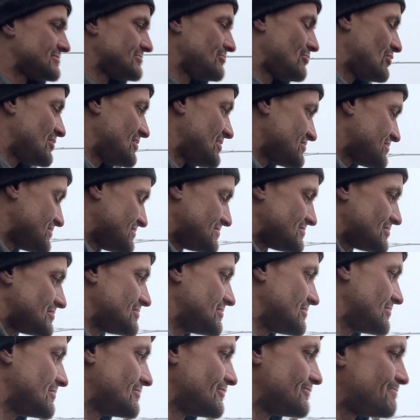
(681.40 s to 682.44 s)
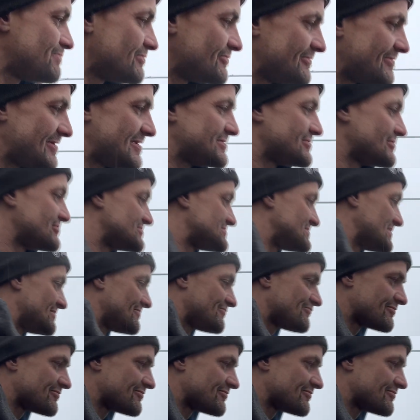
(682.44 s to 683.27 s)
will to prevent herself